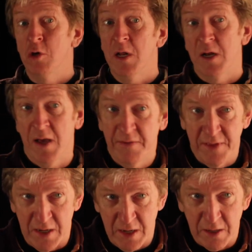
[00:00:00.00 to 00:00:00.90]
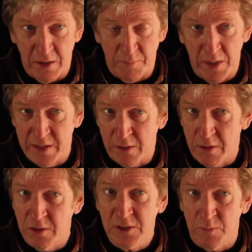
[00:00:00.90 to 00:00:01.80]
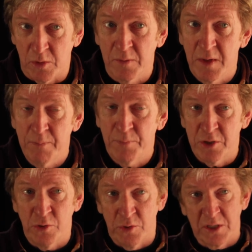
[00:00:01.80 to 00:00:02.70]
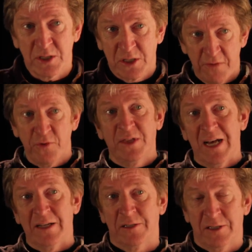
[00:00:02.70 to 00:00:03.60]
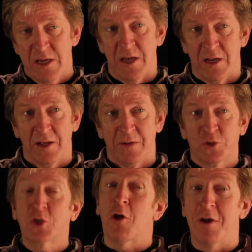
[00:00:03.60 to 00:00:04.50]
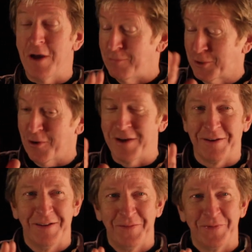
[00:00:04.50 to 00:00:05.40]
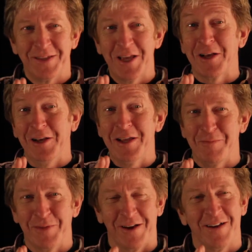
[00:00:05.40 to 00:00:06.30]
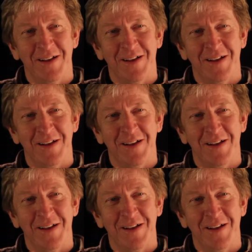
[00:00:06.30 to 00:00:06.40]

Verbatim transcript: Now, you didn't have that in England playing the constable, but you discovered that scene. I mean, sorry, I'm I don't sorry. think I probably did. Take a leap there.